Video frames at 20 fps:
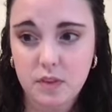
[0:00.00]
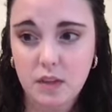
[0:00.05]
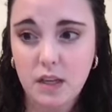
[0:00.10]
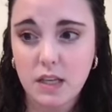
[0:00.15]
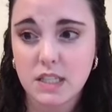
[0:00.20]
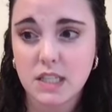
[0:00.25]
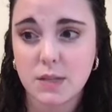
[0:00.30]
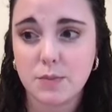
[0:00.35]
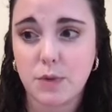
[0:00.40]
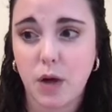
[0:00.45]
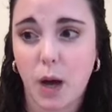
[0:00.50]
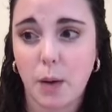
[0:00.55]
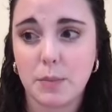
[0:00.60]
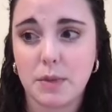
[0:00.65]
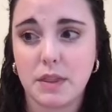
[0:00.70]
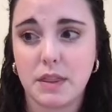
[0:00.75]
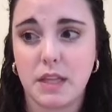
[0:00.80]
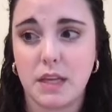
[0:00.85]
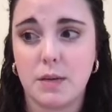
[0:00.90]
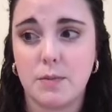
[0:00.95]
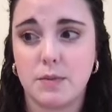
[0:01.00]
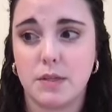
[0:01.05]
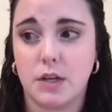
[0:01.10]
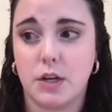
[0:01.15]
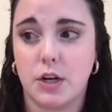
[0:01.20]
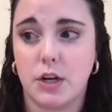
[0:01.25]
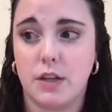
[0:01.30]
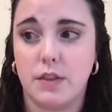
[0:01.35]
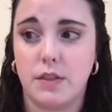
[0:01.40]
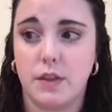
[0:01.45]
Some common themes that are
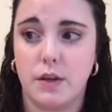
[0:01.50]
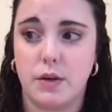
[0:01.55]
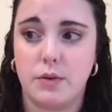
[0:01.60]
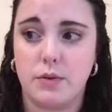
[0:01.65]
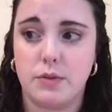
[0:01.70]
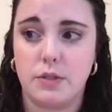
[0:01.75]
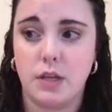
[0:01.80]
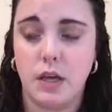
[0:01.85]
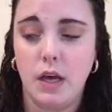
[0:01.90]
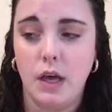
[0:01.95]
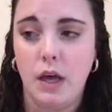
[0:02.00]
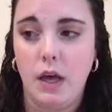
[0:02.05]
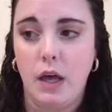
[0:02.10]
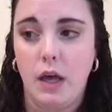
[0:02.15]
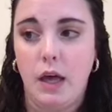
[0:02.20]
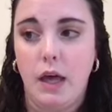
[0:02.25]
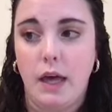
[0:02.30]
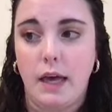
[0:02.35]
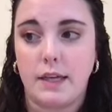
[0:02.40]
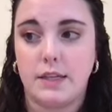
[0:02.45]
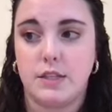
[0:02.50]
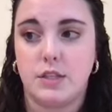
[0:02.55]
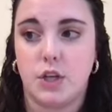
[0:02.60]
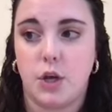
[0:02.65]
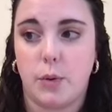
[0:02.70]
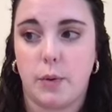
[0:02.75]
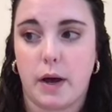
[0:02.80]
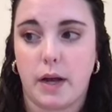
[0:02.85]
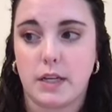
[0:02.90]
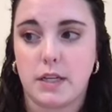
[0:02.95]
in those is no
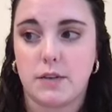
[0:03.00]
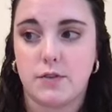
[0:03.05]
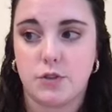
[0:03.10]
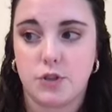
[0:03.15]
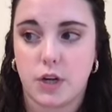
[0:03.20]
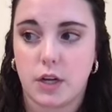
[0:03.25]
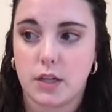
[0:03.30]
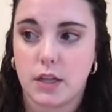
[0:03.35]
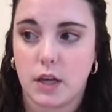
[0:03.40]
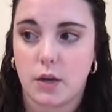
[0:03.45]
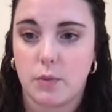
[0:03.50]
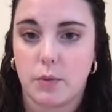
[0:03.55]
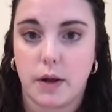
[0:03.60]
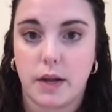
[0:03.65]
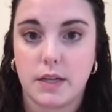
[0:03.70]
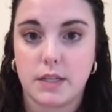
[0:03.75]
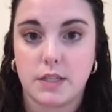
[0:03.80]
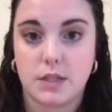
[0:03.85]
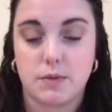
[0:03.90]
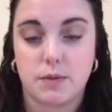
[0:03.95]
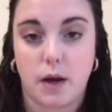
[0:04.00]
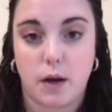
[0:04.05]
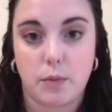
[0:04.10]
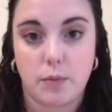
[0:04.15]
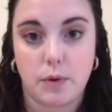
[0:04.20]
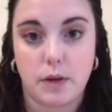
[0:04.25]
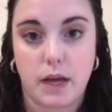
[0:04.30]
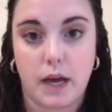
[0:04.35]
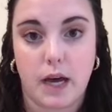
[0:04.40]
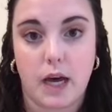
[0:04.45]
active straight leg raise throughout
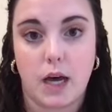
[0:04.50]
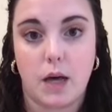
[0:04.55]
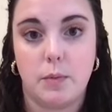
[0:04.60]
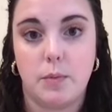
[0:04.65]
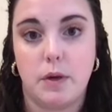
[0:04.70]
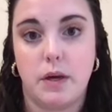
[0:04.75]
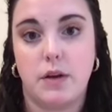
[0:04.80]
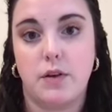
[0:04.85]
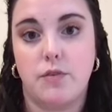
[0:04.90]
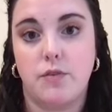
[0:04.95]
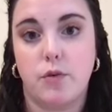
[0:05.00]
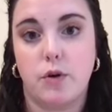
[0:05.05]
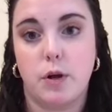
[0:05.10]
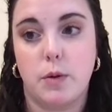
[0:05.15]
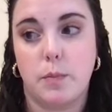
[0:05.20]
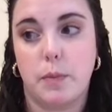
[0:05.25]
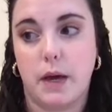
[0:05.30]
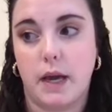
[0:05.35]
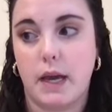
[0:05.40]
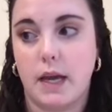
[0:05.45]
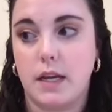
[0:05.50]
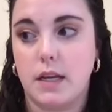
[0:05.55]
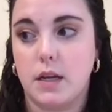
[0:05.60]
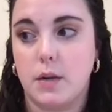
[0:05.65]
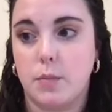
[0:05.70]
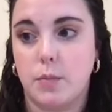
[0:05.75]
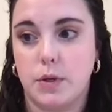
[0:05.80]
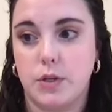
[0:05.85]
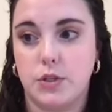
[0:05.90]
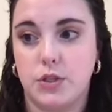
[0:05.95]
rehab and avoid pain and
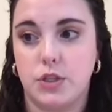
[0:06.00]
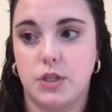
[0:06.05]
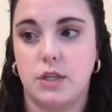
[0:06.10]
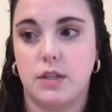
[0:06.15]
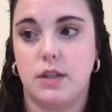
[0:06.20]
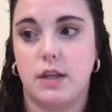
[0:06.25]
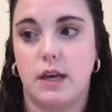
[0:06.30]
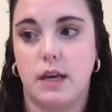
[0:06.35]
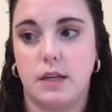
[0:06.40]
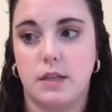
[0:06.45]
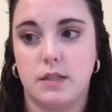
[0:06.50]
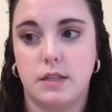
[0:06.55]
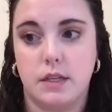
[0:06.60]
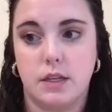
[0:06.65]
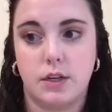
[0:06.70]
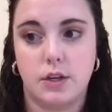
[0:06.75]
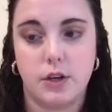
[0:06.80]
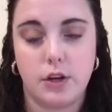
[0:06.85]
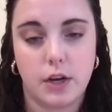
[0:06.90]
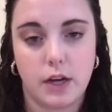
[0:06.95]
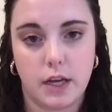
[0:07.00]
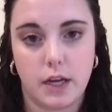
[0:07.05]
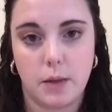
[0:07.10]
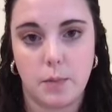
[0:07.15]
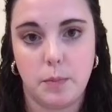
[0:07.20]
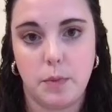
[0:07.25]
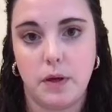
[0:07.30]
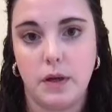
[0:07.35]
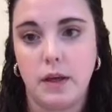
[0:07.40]
pinching in the anterior hip.